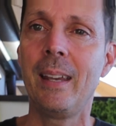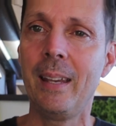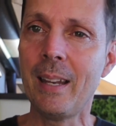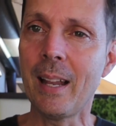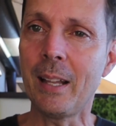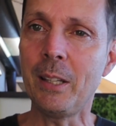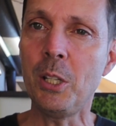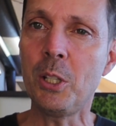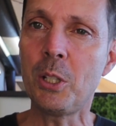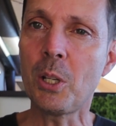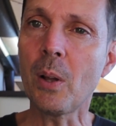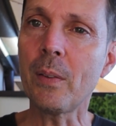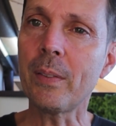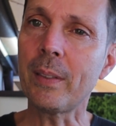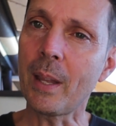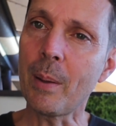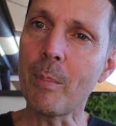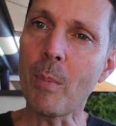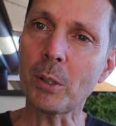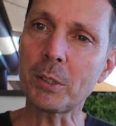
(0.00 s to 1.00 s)
In
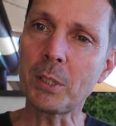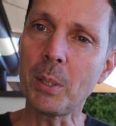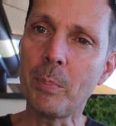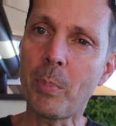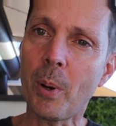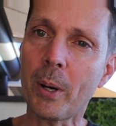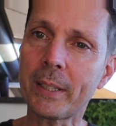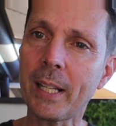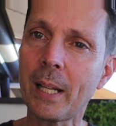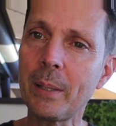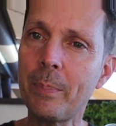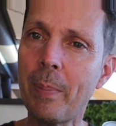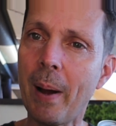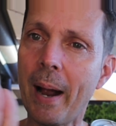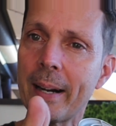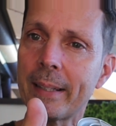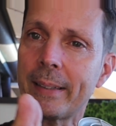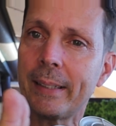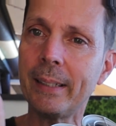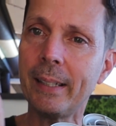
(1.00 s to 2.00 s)
addition, the most important
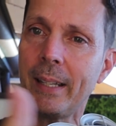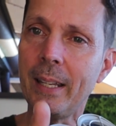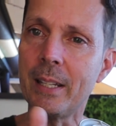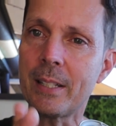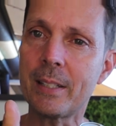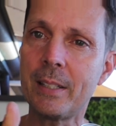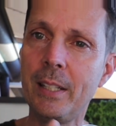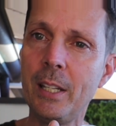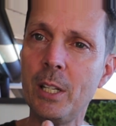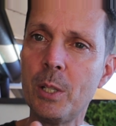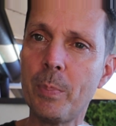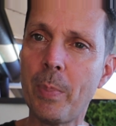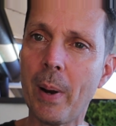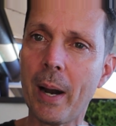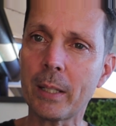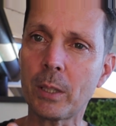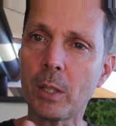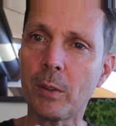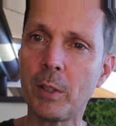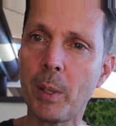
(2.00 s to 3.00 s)
part is this
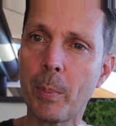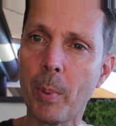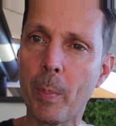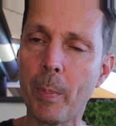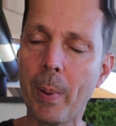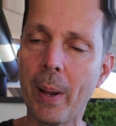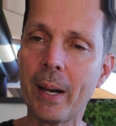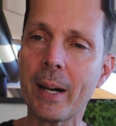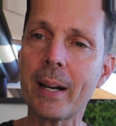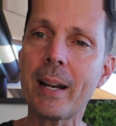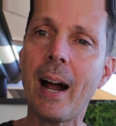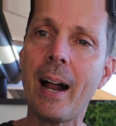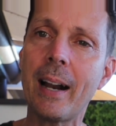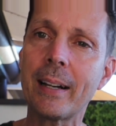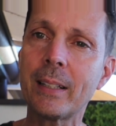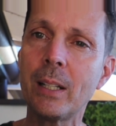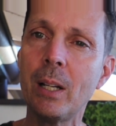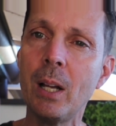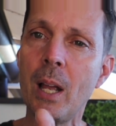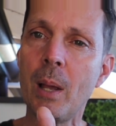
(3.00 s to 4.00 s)
part of the propeller
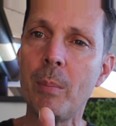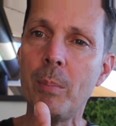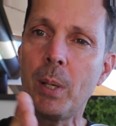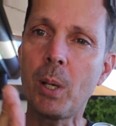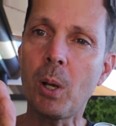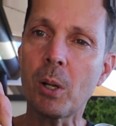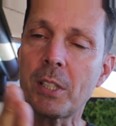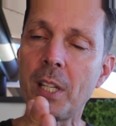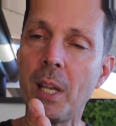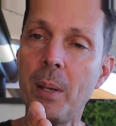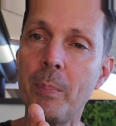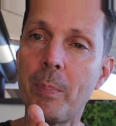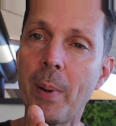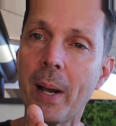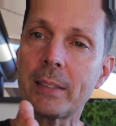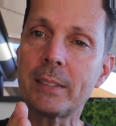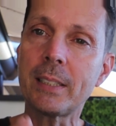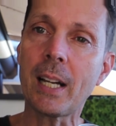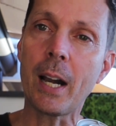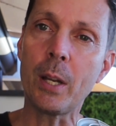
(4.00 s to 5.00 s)
guard because the
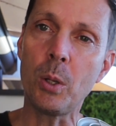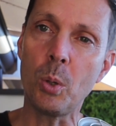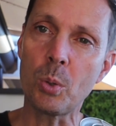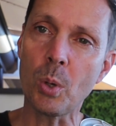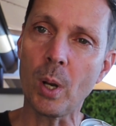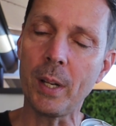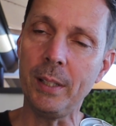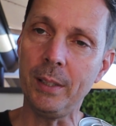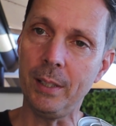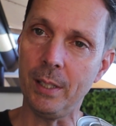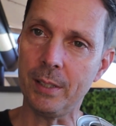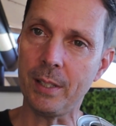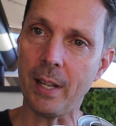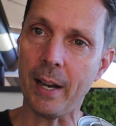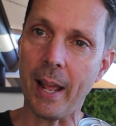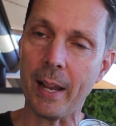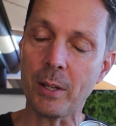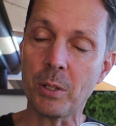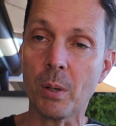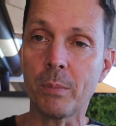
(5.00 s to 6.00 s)
impacts are usually in this
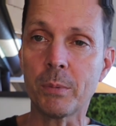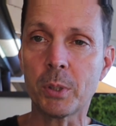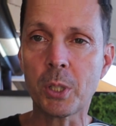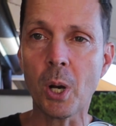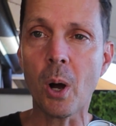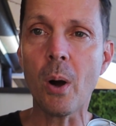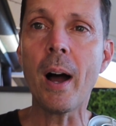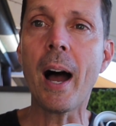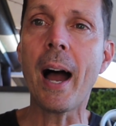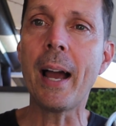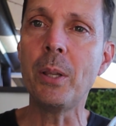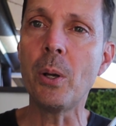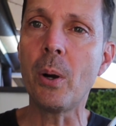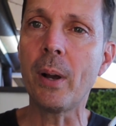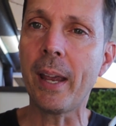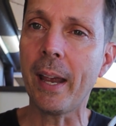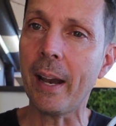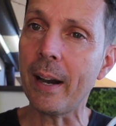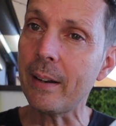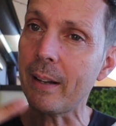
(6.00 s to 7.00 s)
direction. So I
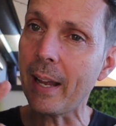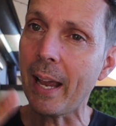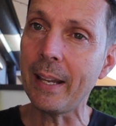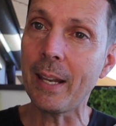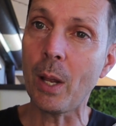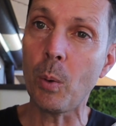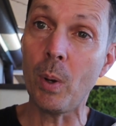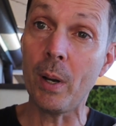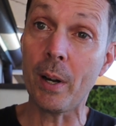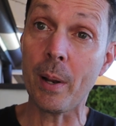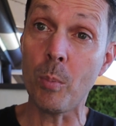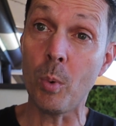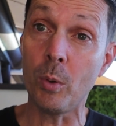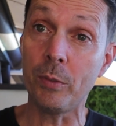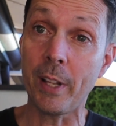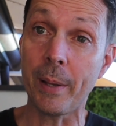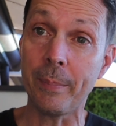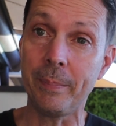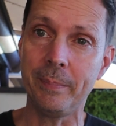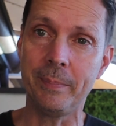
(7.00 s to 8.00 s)
don't care and I will
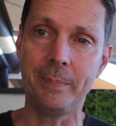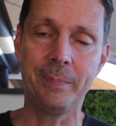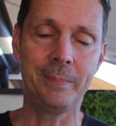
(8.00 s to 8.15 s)
remove them.